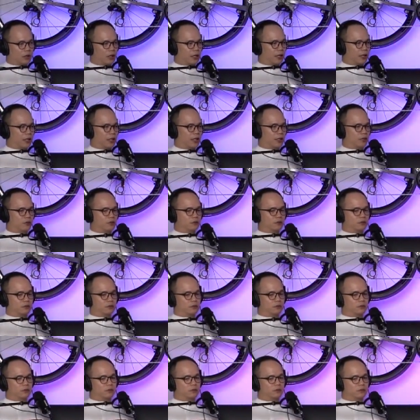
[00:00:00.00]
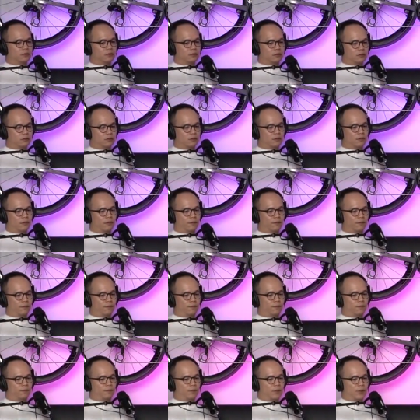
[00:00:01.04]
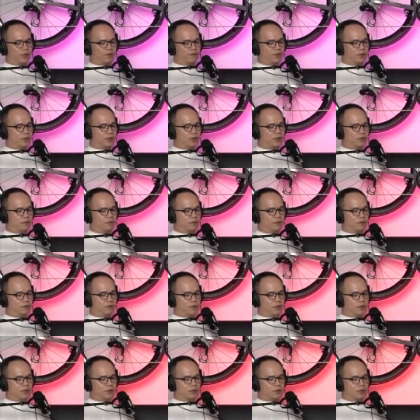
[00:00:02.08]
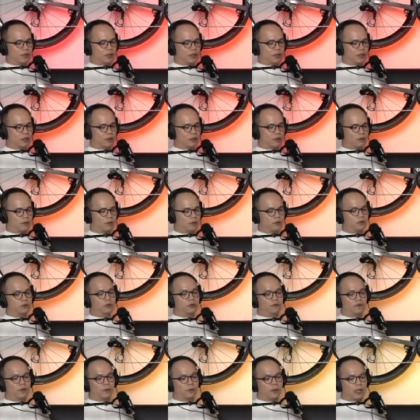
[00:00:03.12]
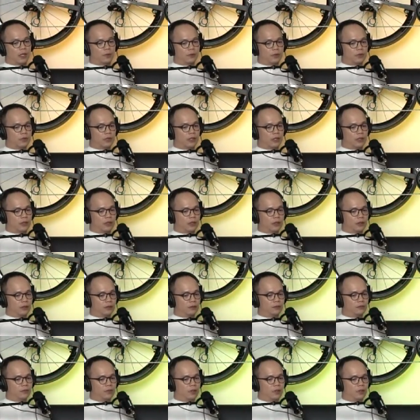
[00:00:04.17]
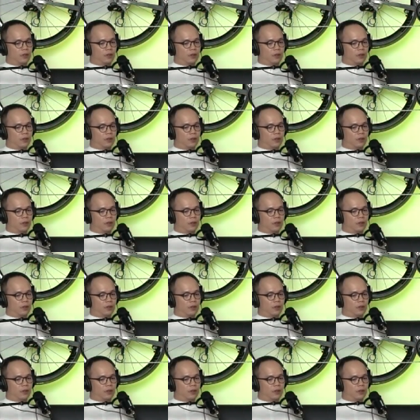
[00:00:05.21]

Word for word: I had to be fitted with this uh, also from carbon titanium,